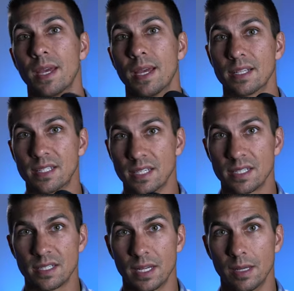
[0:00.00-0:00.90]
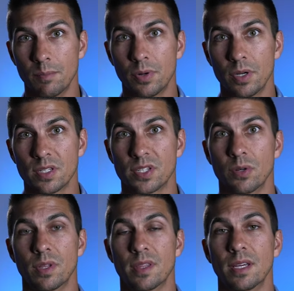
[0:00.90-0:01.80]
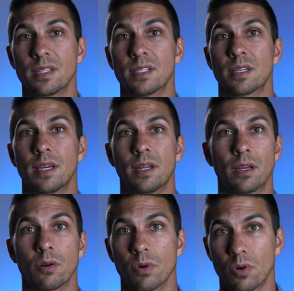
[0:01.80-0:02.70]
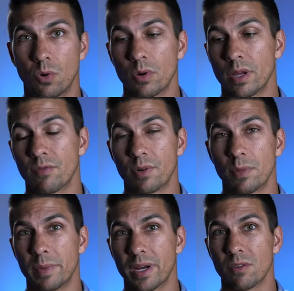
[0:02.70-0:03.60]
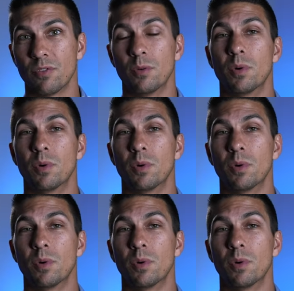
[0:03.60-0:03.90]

it senses an input, so it thinks it's getting a recording from the microphone.